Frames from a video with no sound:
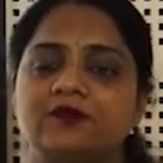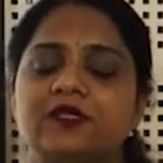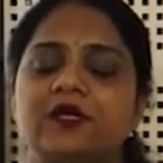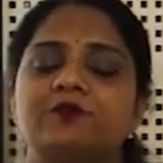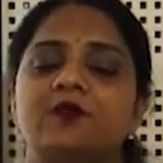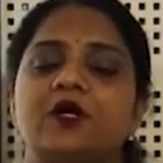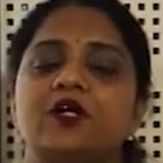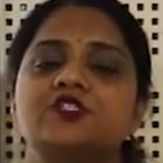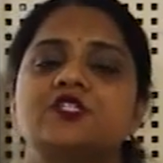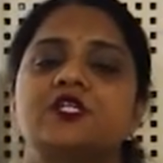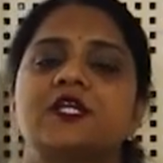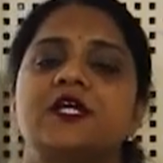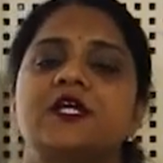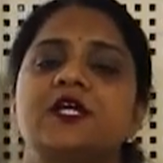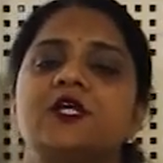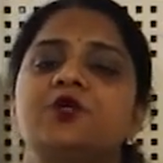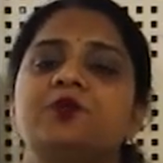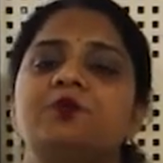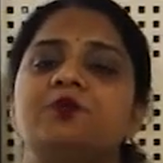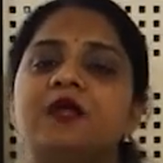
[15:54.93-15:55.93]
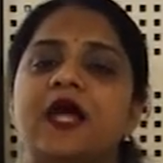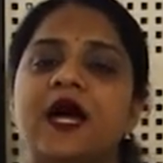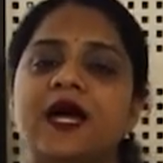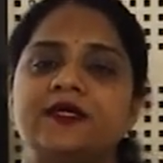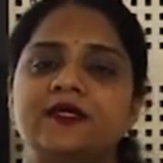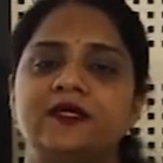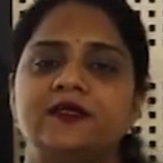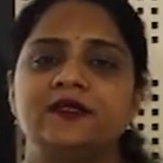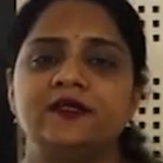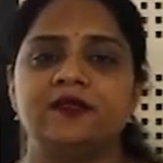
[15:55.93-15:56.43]
the opportunity to
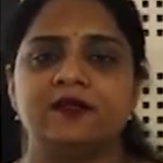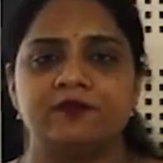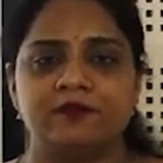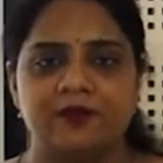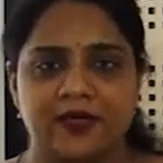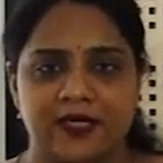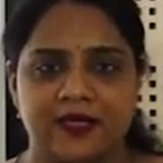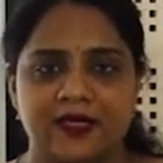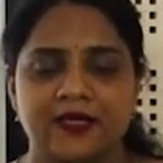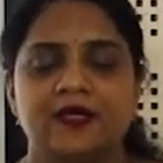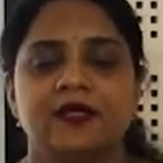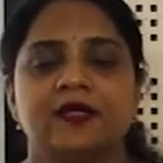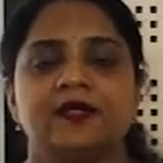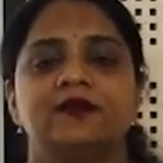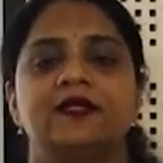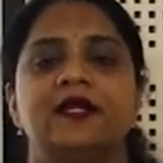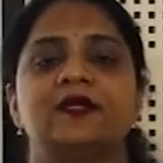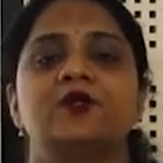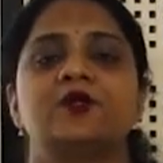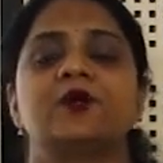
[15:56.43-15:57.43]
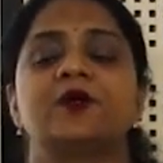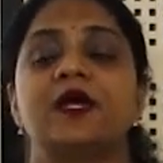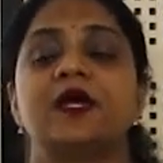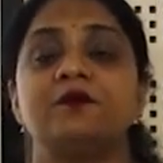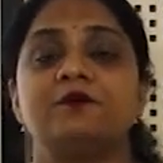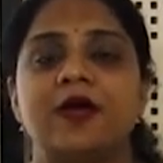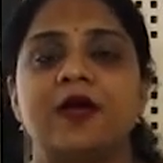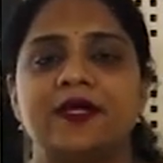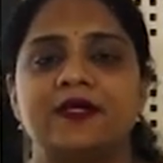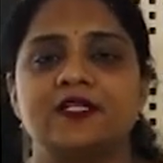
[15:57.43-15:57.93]
plan it in a way that you
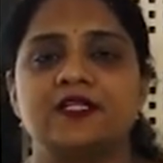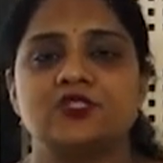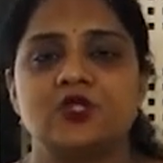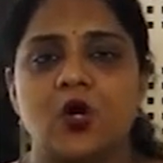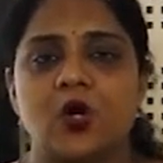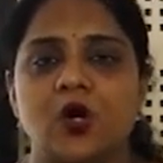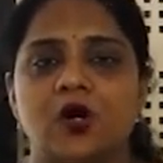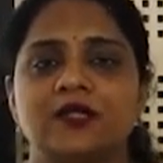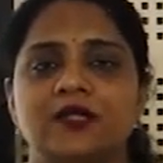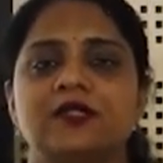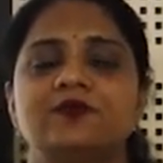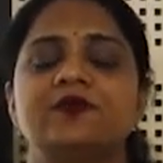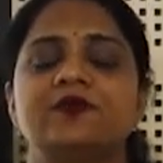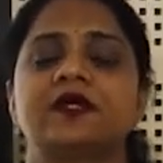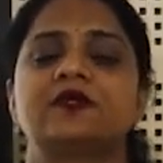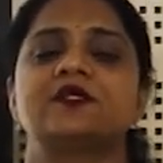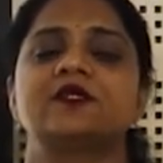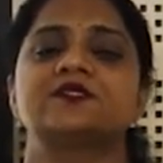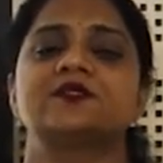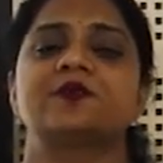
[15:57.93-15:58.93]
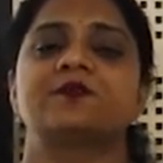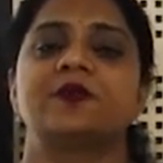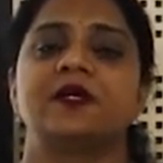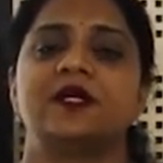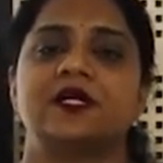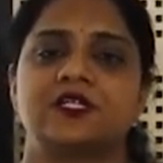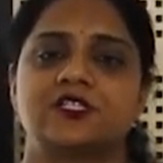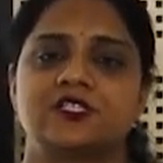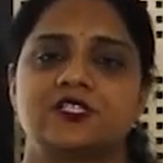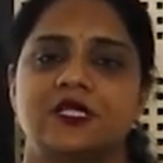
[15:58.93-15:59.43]
can manage all the factors of
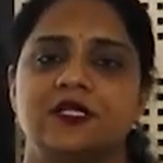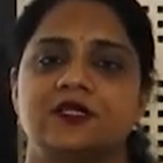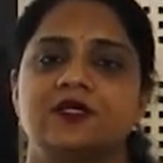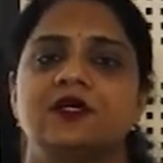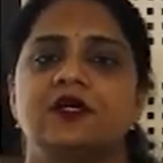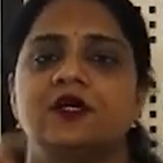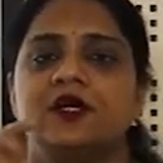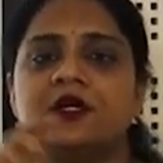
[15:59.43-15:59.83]
production